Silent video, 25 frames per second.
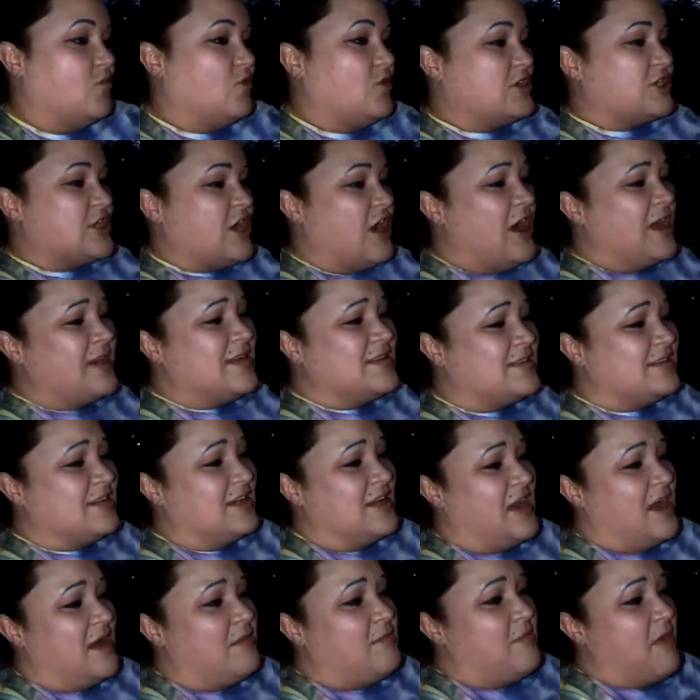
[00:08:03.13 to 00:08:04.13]
which
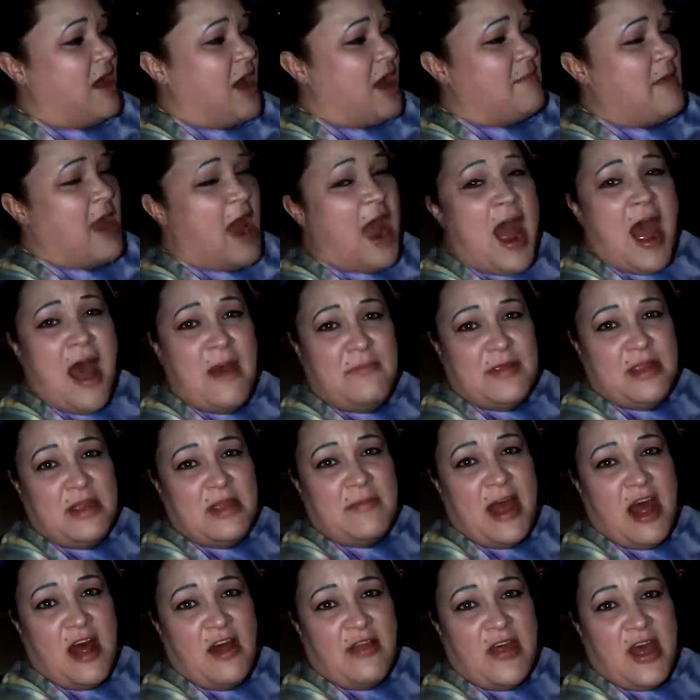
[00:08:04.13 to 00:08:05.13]
honestly I'm happy
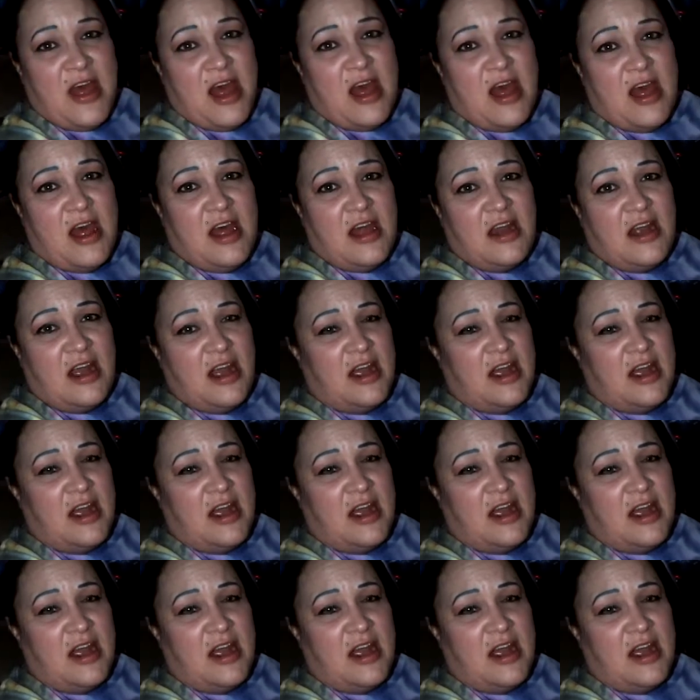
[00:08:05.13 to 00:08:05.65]
about that.